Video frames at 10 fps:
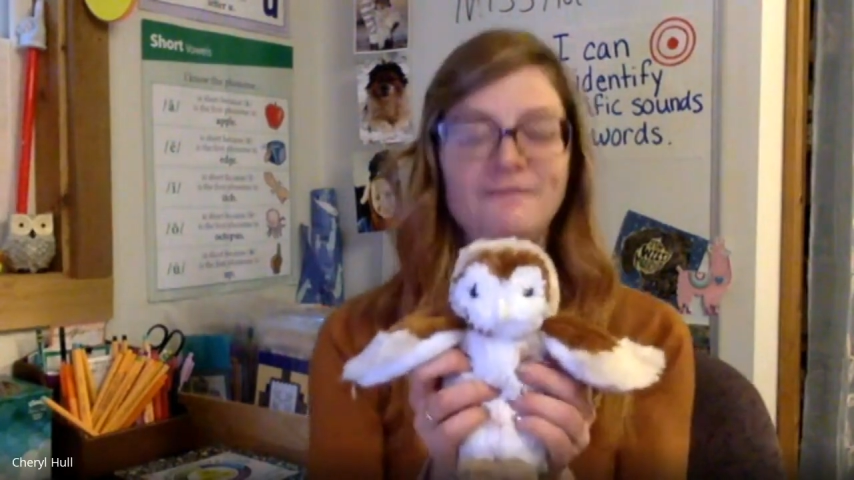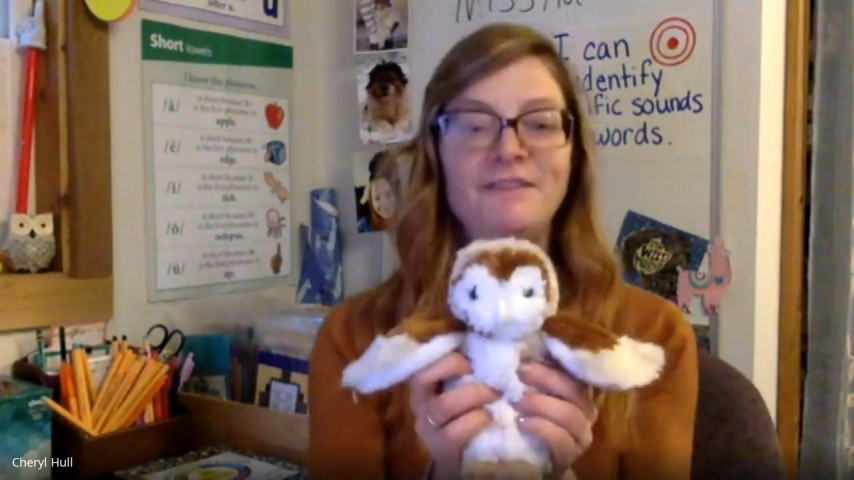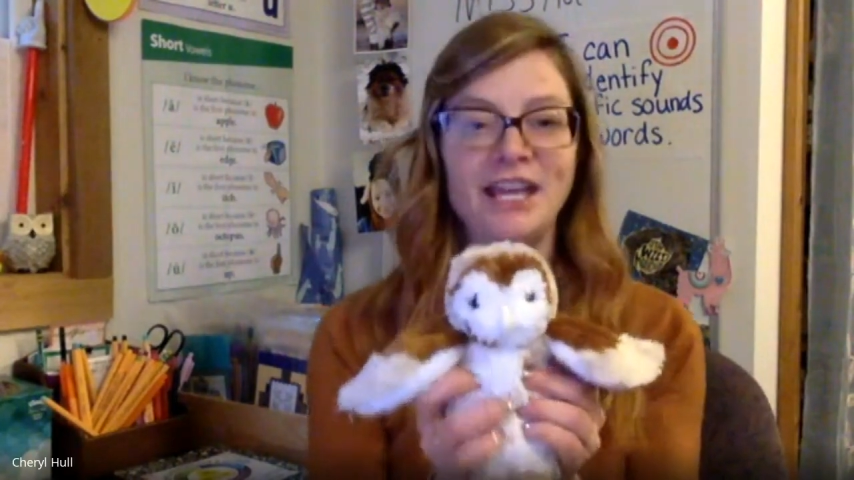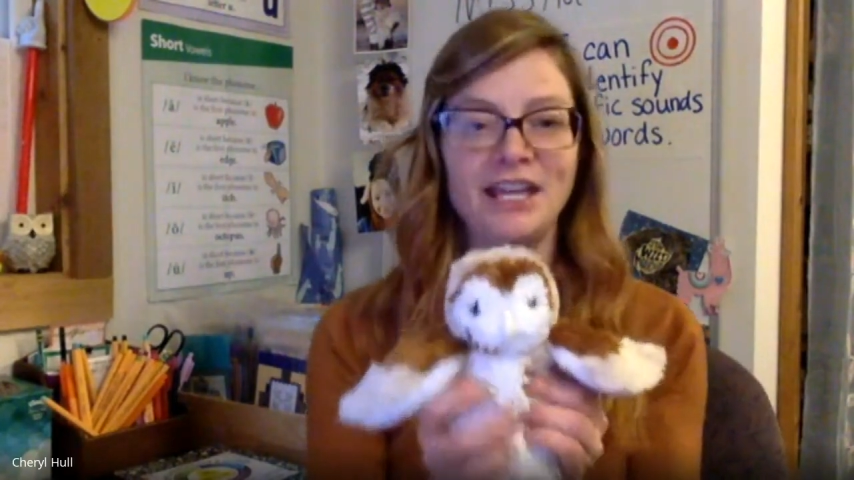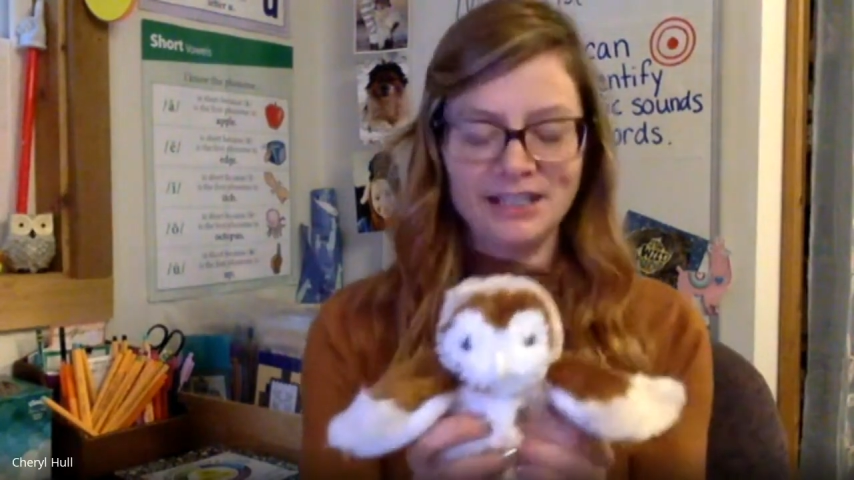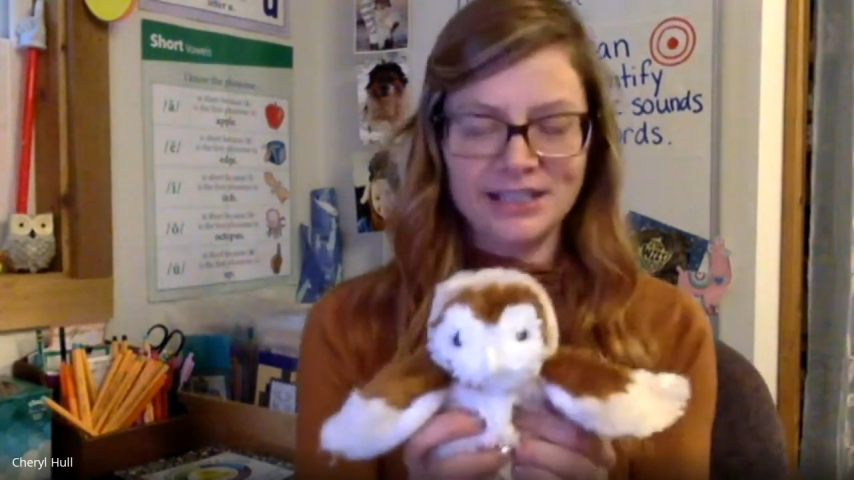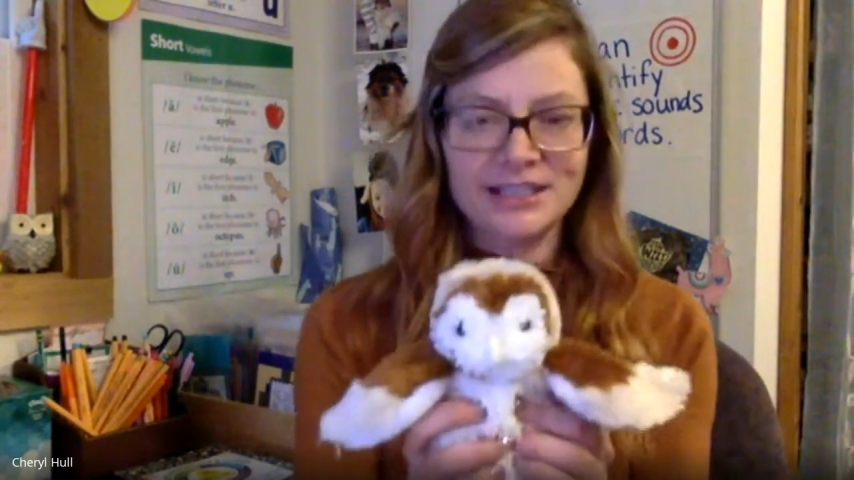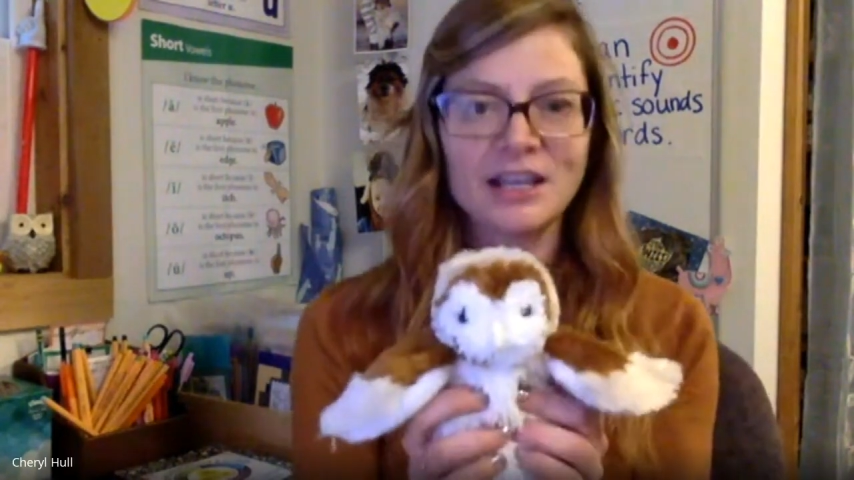Bass,